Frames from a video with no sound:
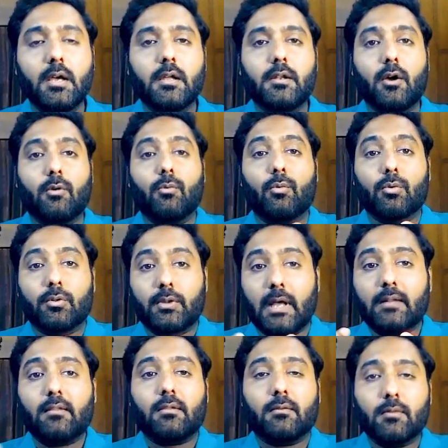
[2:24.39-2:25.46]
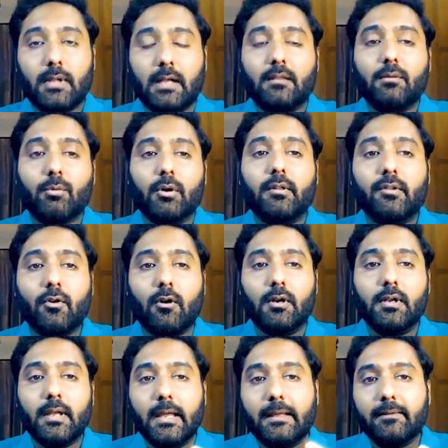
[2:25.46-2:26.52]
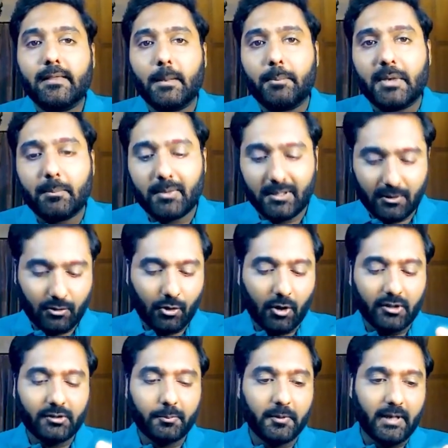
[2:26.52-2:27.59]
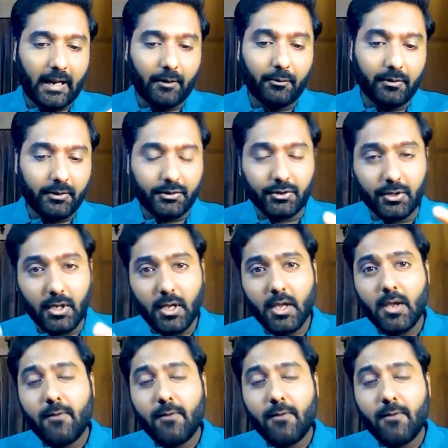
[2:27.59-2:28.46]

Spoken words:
Now, that's what's called acceptable cost per acquisition.